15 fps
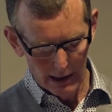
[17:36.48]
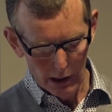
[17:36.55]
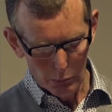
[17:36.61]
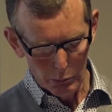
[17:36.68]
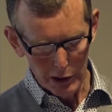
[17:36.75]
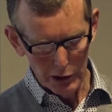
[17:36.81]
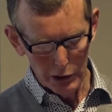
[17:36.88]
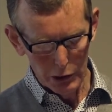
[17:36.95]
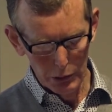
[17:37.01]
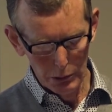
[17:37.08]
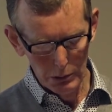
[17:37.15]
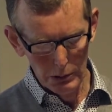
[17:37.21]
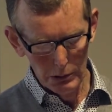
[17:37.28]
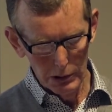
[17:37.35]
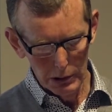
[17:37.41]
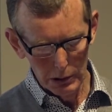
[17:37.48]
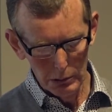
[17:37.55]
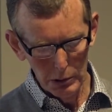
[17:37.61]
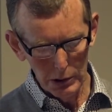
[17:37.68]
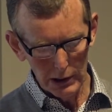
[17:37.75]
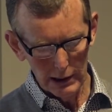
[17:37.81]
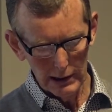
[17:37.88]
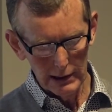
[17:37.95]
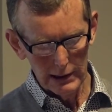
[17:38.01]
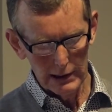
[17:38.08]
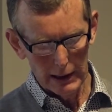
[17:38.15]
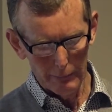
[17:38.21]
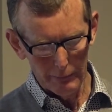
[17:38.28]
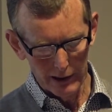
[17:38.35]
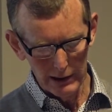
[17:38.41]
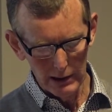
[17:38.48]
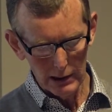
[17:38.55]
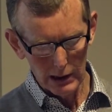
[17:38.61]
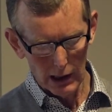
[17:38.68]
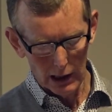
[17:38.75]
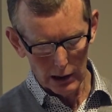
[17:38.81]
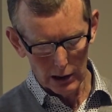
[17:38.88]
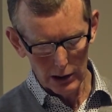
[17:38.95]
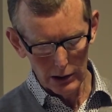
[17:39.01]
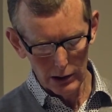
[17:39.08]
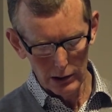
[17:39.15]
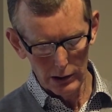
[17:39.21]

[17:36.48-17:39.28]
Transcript: We used different colours